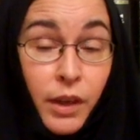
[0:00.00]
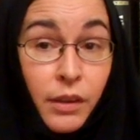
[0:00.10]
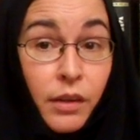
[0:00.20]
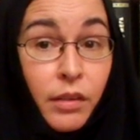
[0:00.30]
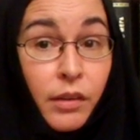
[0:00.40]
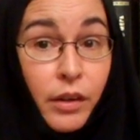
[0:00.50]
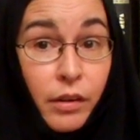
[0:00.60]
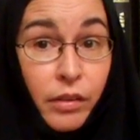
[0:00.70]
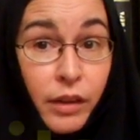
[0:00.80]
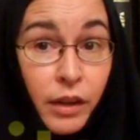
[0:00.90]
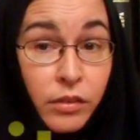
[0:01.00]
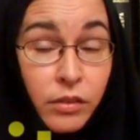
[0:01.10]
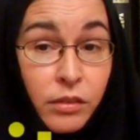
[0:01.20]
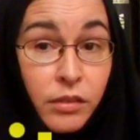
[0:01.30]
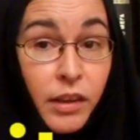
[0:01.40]
in the little
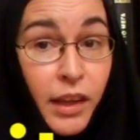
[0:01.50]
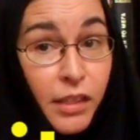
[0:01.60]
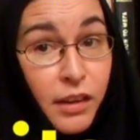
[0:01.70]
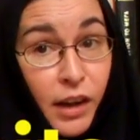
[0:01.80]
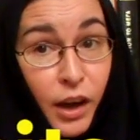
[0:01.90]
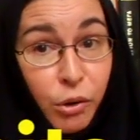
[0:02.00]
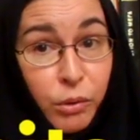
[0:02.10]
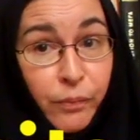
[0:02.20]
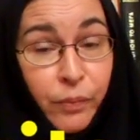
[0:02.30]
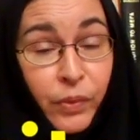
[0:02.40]
things in the now.